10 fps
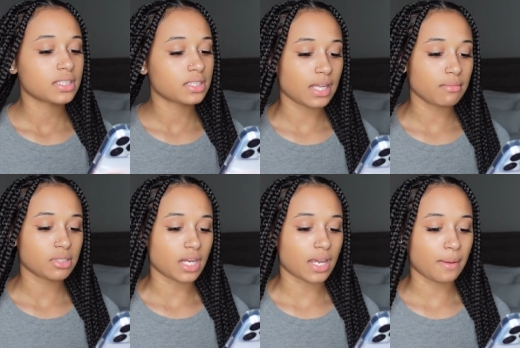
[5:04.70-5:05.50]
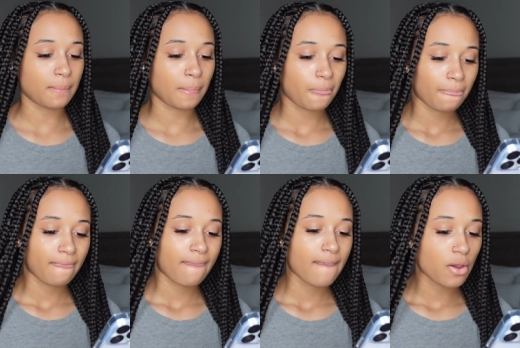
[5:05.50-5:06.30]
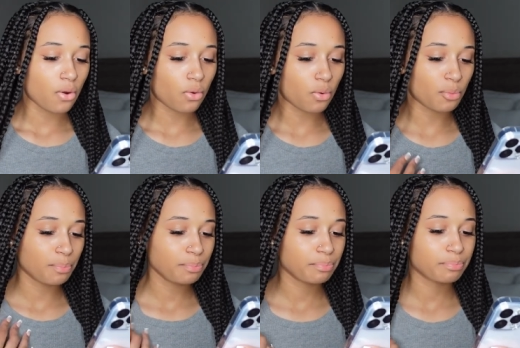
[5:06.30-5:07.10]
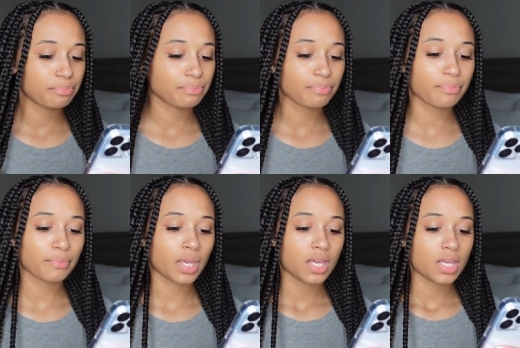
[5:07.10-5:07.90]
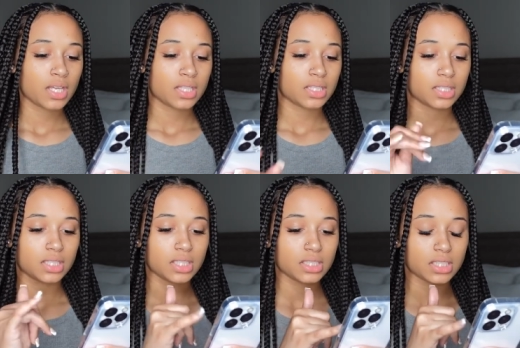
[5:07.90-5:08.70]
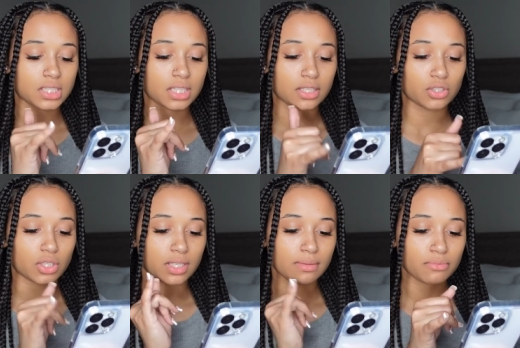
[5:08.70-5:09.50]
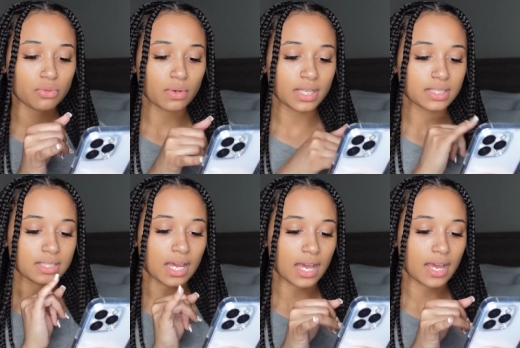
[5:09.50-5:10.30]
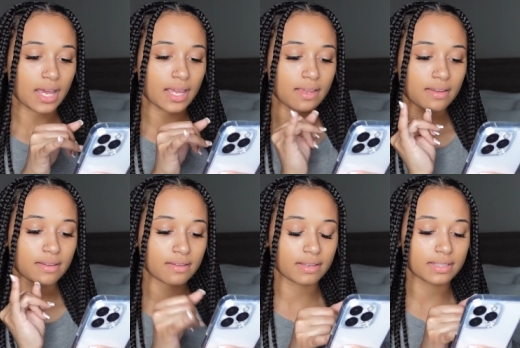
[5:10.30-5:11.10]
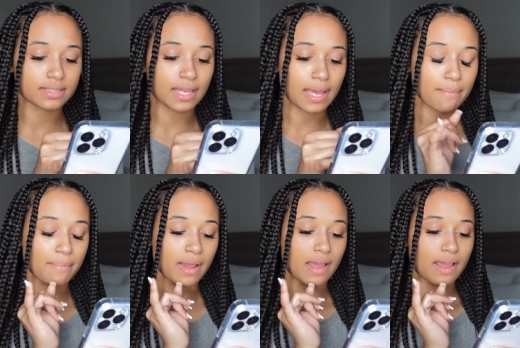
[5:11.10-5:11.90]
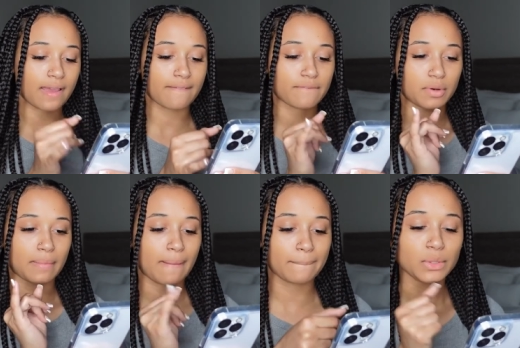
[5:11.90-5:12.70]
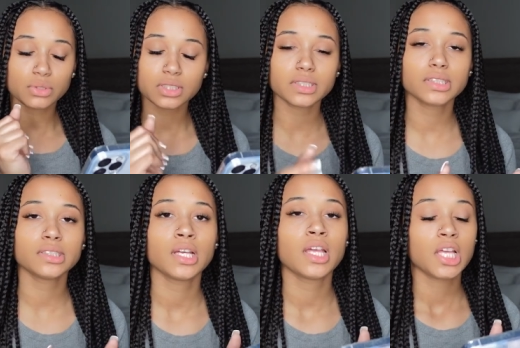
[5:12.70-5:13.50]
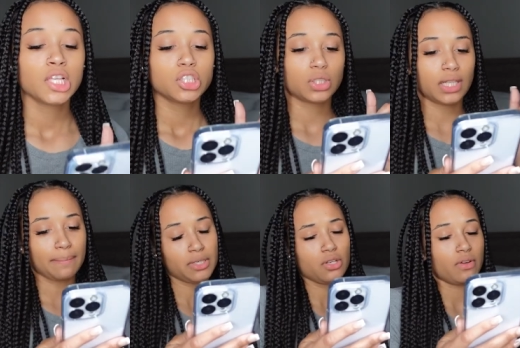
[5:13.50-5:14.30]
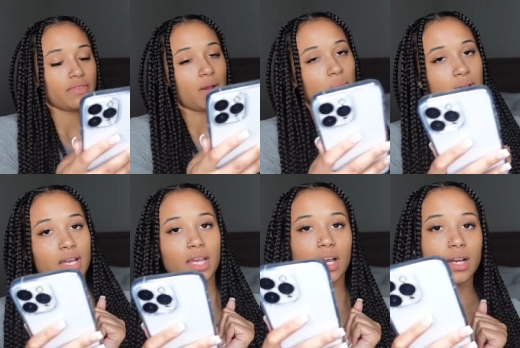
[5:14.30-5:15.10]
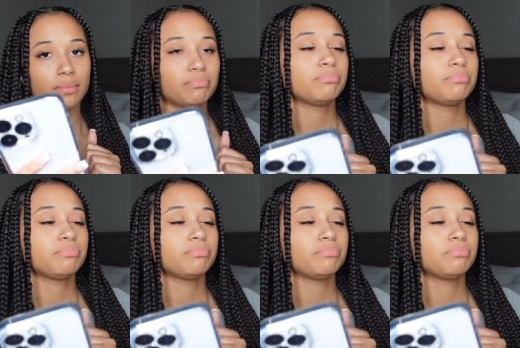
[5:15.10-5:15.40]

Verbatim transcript: Snapchat, home. This is the MUSI is an app I have for my music. So let me know if y'all want a um